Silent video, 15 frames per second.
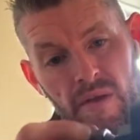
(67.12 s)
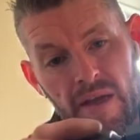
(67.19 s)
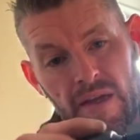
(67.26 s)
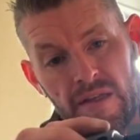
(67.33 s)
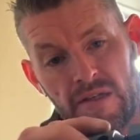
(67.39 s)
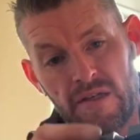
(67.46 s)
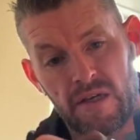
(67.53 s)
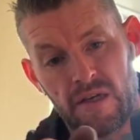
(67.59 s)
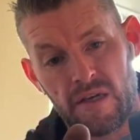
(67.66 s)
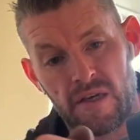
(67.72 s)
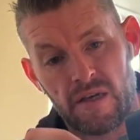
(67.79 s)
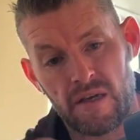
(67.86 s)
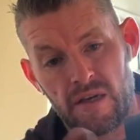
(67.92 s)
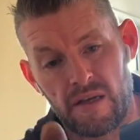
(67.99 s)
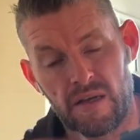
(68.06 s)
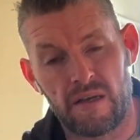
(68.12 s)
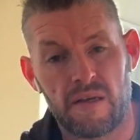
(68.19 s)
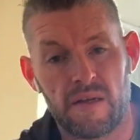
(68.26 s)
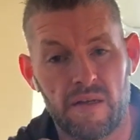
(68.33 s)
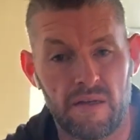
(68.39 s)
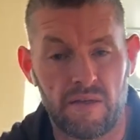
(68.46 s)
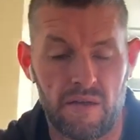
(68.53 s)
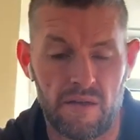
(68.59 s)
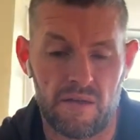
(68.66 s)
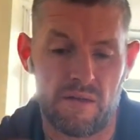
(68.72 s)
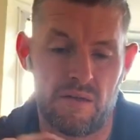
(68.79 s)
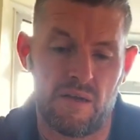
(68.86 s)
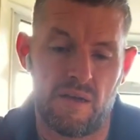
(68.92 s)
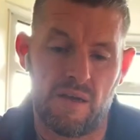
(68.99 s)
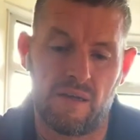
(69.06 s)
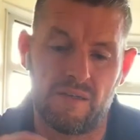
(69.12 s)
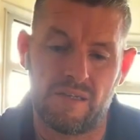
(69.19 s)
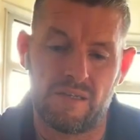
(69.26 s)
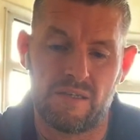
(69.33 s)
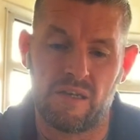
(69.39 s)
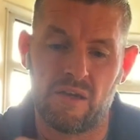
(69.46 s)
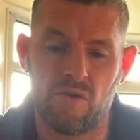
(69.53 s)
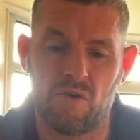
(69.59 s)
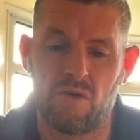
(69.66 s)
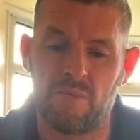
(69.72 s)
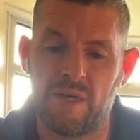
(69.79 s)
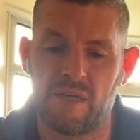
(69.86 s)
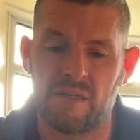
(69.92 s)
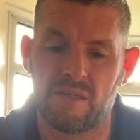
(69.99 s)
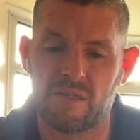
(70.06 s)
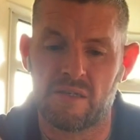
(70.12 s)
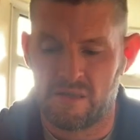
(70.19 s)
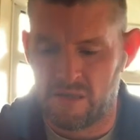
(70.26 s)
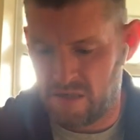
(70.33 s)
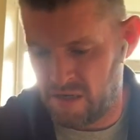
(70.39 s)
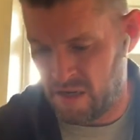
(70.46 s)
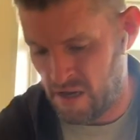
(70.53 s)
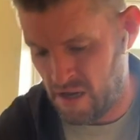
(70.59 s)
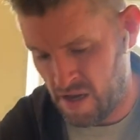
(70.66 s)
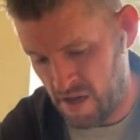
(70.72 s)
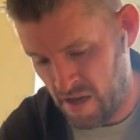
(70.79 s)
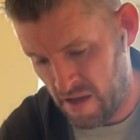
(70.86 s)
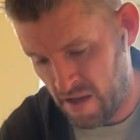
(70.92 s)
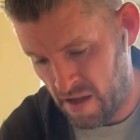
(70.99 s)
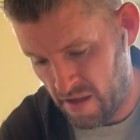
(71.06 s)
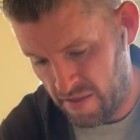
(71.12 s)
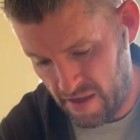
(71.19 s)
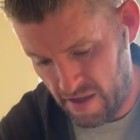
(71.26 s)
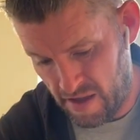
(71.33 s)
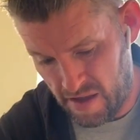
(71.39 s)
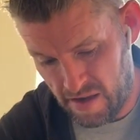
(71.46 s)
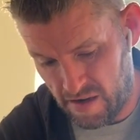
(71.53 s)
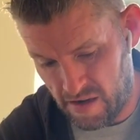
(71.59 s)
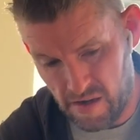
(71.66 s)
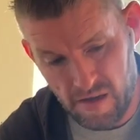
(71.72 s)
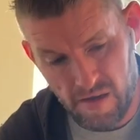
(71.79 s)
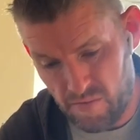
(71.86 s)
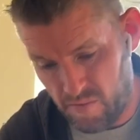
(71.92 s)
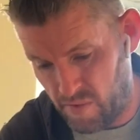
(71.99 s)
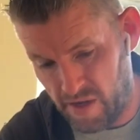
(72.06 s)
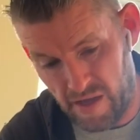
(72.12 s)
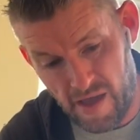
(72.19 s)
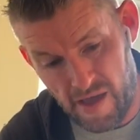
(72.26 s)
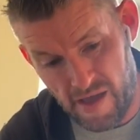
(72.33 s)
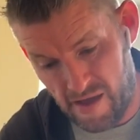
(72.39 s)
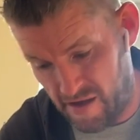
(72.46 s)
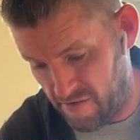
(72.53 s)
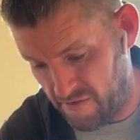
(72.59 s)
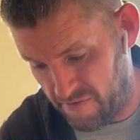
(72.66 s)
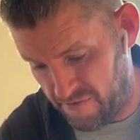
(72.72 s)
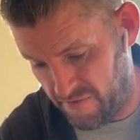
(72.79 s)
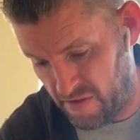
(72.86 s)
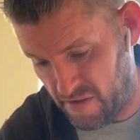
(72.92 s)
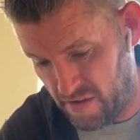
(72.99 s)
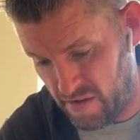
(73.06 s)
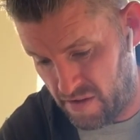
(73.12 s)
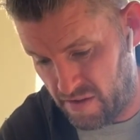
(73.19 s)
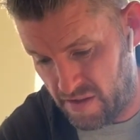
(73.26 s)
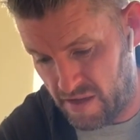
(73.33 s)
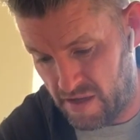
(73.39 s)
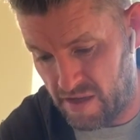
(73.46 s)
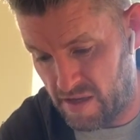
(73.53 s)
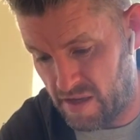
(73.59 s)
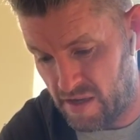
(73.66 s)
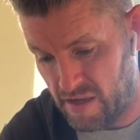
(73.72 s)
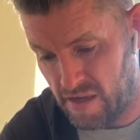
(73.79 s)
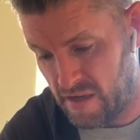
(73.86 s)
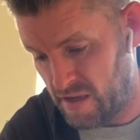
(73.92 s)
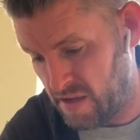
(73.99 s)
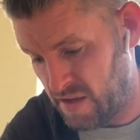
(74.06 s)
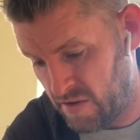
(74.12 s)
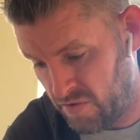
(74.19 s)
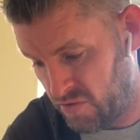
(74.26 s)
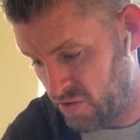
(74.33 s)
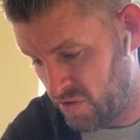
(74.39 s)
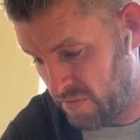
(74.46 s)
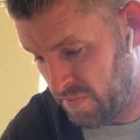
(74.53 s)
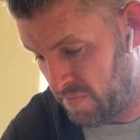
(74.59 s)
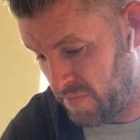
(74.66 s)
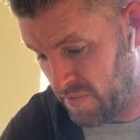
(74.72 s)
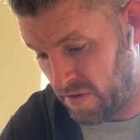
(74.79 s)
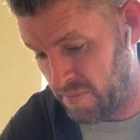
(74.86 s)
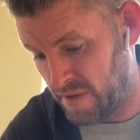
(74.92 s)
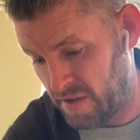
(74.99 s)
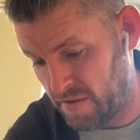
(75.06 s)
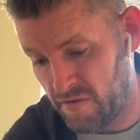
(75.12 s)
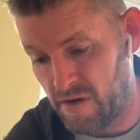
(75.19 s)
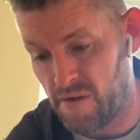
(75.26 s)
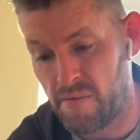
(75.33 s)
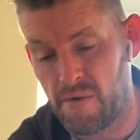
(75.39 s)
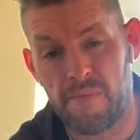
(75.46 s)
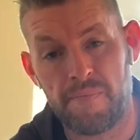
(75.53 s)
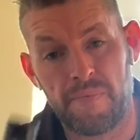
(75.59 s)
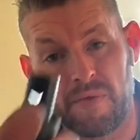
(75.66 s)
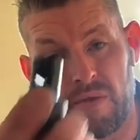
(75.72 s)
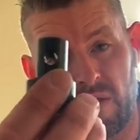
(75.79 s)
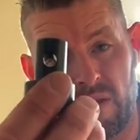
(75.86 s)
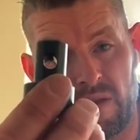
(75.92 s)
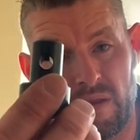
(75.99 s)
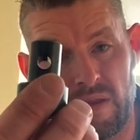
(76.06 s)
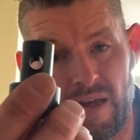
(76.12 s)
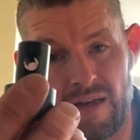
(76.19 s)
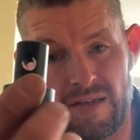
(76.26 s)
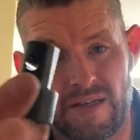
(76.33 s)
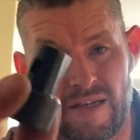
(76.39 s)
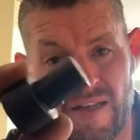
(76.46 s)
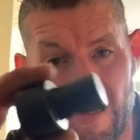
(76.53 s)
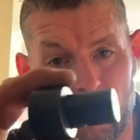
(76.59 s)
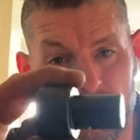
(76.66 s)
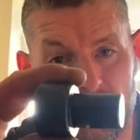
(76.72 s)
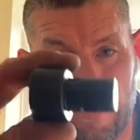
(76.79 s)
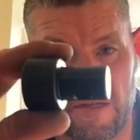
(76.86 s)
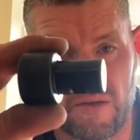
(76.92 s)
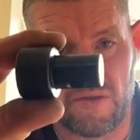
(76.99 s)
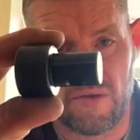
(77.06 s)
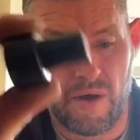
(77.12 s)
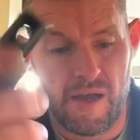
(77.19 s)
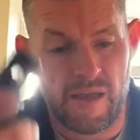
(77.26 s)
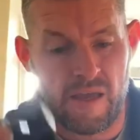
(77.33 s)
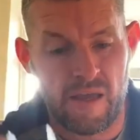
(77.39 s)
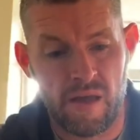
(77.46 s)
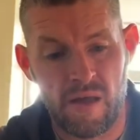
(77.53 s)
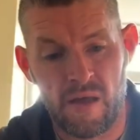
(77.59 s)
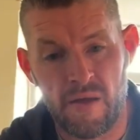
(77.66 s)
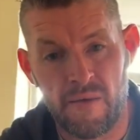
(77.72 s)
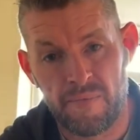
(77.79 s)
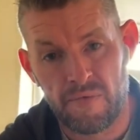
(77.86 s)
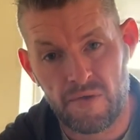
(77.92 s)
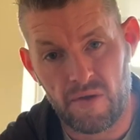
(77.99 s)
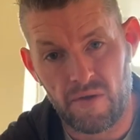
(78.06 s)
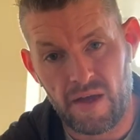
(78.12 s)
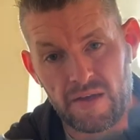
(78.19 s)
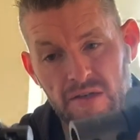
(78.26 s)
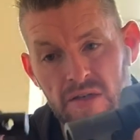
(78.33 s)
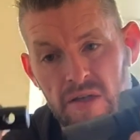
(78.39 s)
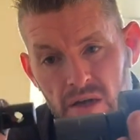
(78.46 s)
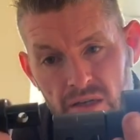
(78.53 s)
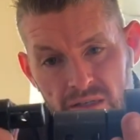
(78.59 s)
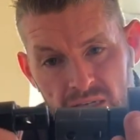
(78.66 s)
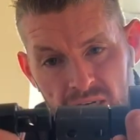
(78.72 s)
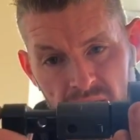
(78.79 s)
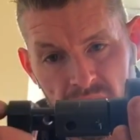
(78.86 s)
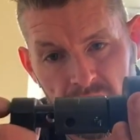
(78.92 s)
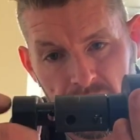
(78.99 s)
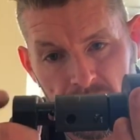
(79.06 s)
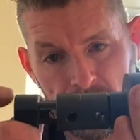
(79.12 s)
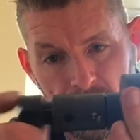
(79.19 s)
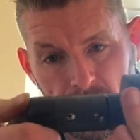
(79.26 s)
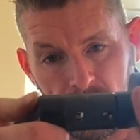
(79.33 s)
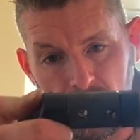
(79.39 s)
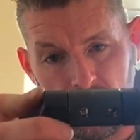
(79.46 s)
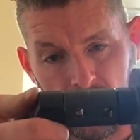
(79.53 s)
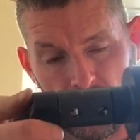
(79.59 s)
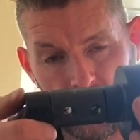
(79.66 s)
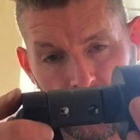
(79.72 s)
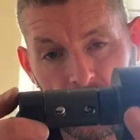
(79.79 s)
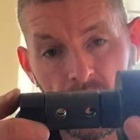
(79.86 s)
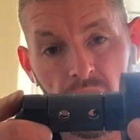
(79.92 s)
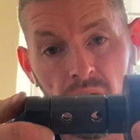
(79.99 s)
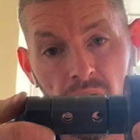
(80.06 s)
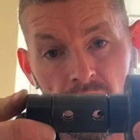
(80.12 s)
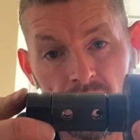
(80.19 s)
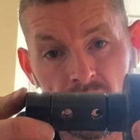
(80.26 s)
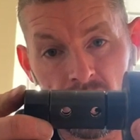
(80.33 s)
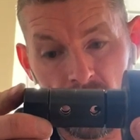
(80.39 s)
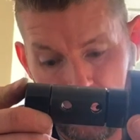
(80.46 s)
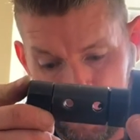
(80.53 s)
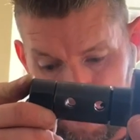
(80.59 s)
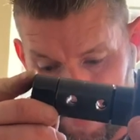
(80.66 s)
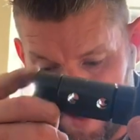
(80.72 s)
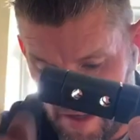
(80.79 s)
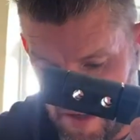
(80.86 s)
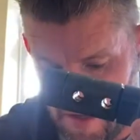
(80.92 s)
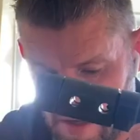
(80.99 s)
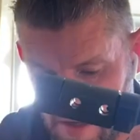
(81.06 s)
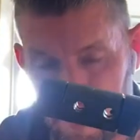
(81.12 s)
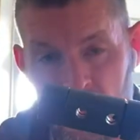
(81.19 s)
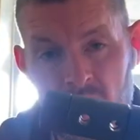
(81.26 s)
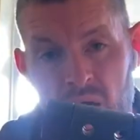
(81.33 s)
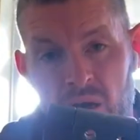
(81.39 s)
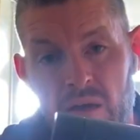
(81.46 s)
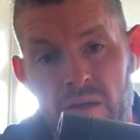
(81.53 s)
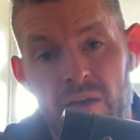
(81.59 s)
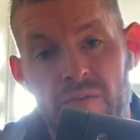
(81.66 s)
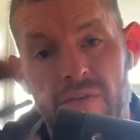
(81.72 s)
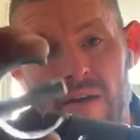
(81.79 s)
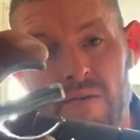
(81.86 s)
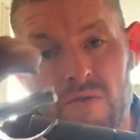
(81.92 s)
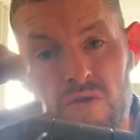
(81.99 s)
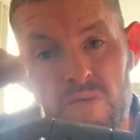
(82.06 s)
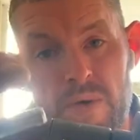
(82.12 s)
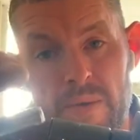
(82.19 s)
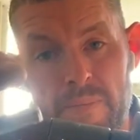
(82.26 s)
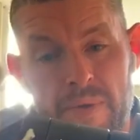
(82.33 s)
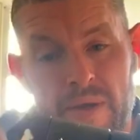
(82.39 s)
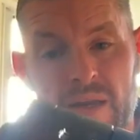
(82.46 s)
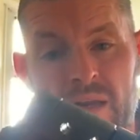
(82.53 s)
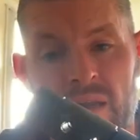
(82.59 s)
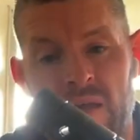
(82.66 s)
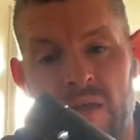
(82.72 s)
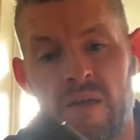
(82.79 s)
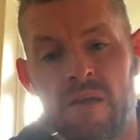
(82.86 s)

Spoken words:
into your existing core bits. Then we have the, got to pick the right one, that's the adapter the other way. So that slides in, aligns up, you have your little split pin